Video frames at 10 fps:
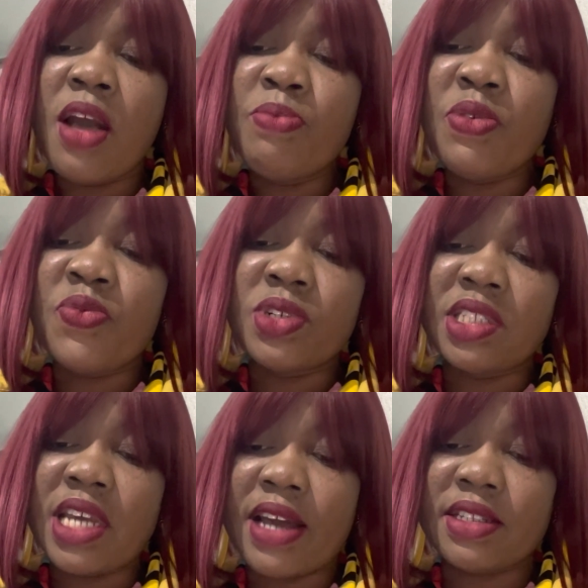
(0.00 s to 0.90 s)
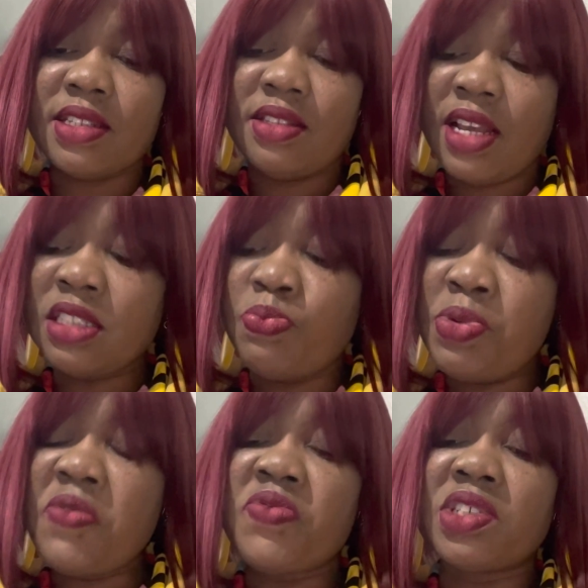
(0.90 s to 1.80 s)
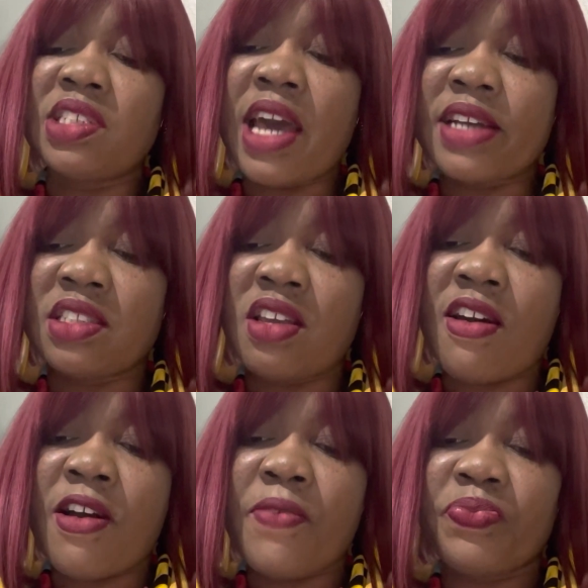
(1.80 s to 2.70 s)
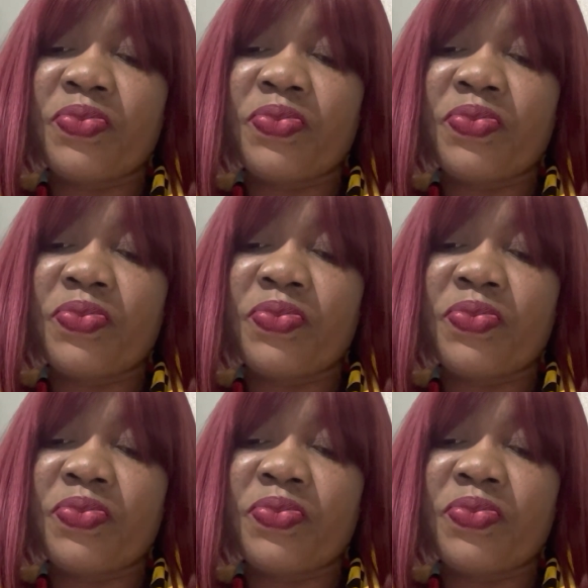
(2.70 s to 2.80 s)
before tax. That's before tax, y'all.